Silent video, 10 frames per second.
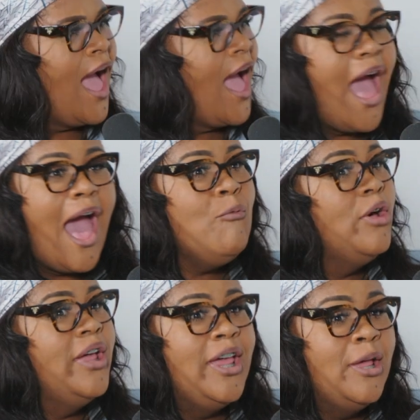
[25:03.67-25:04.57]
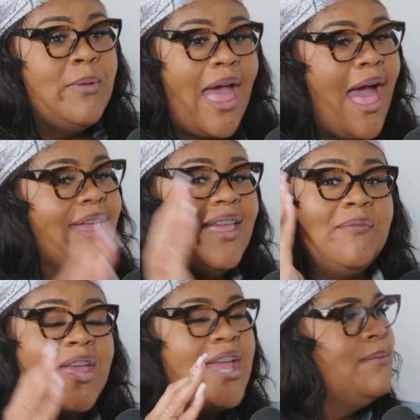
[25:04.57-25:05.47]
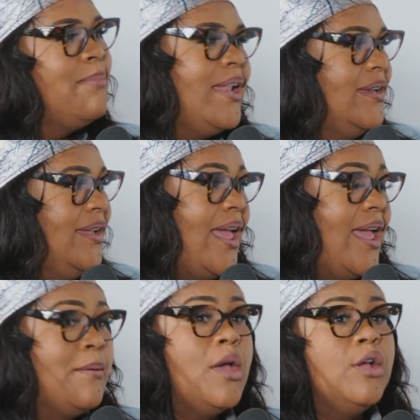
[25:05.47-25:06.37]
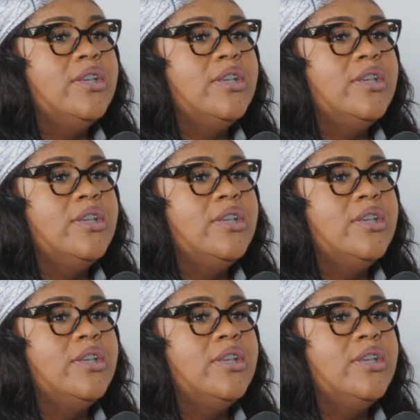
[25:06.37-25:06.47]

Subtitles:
I will help. I give anybody the game.